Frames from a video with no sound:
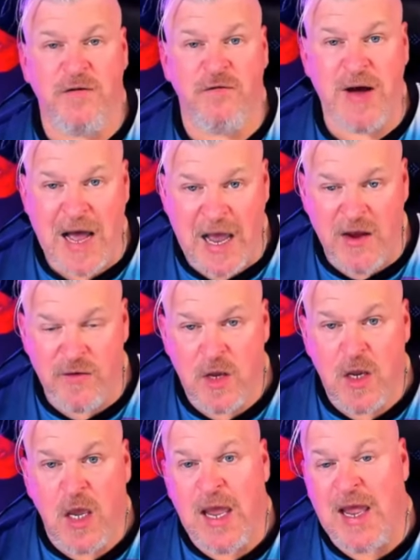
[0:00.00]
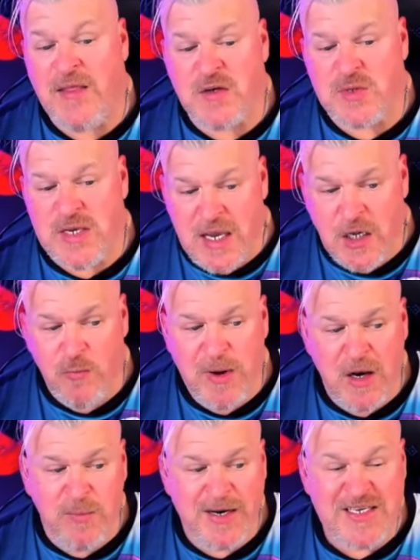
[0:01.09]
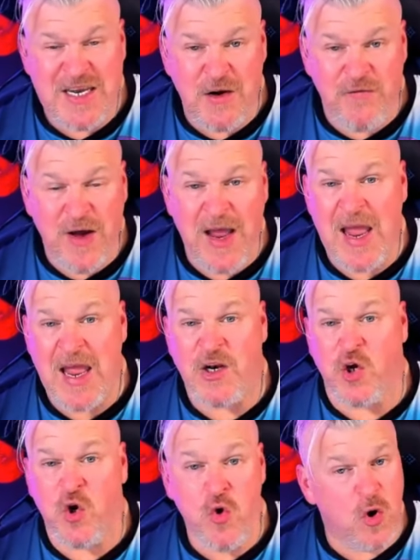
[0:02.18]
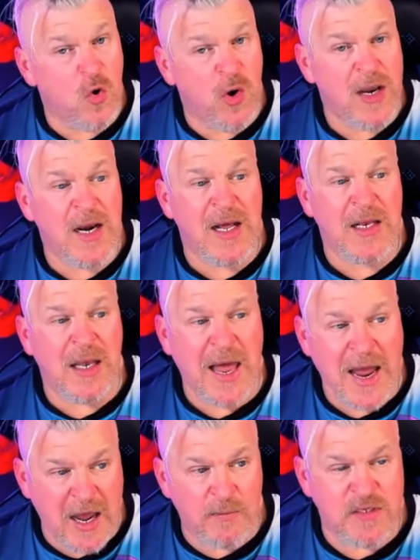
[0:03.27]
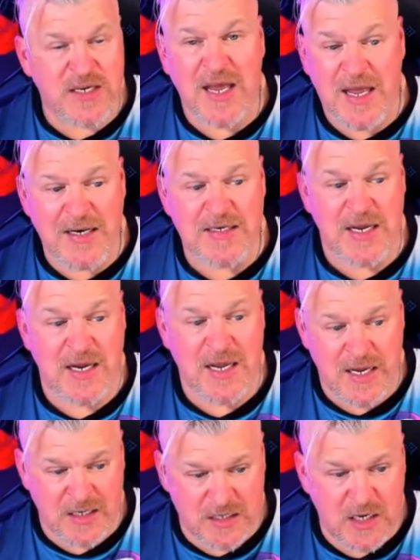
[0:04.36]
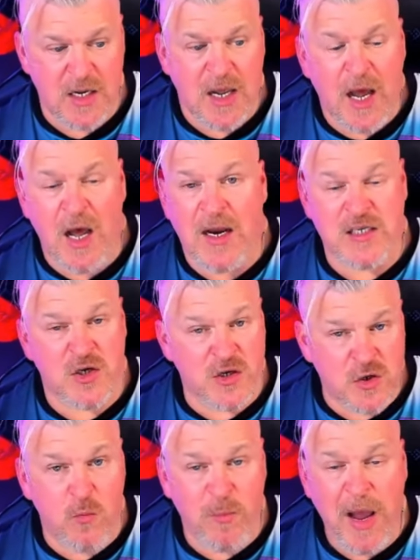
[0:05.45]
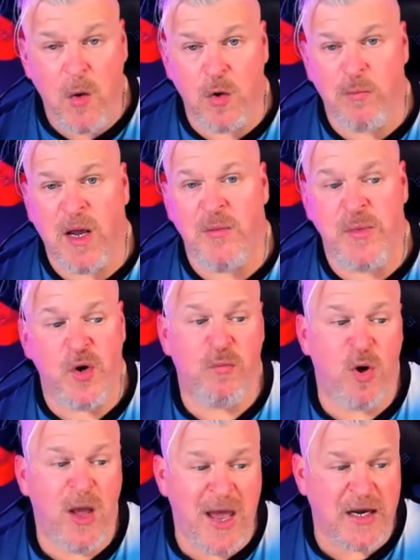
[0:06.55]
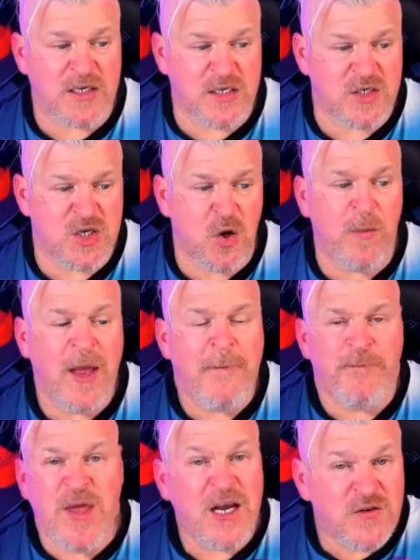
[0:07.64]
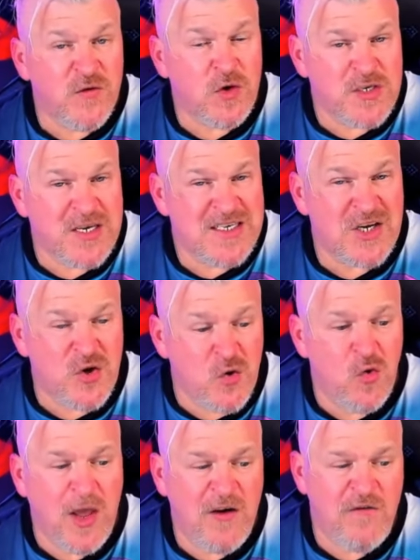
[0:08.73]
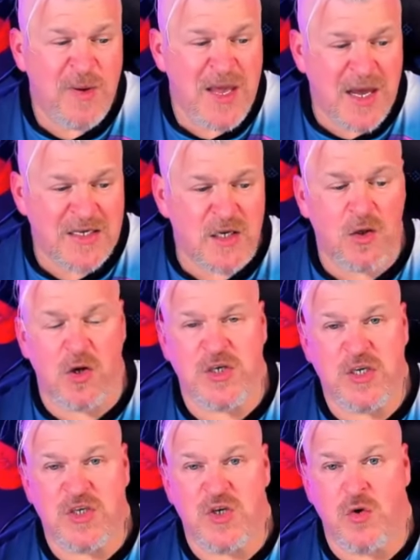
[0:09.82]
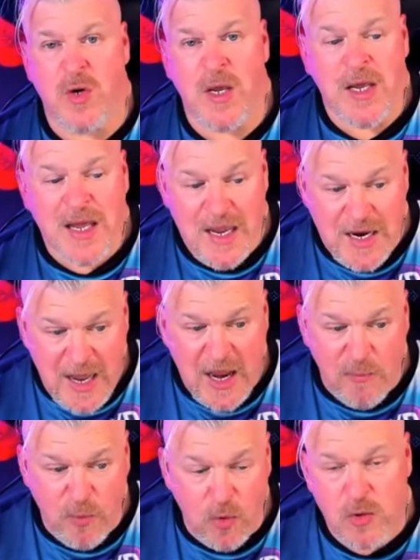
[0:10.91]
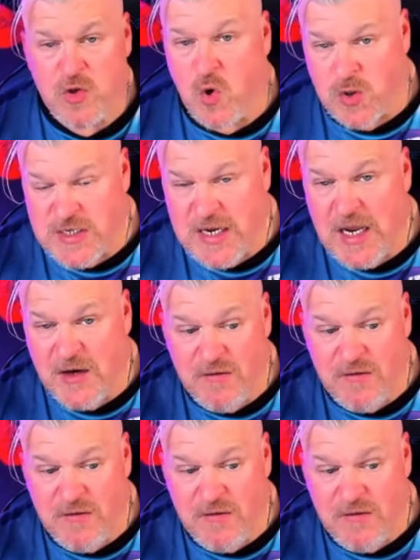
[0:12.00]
five, and this was incubated by Seedify and KuCoin Labs, hint, hint. Uh, and it's also powered by Immutable X. So Exverse is a new F P S launching soon in April, towards the end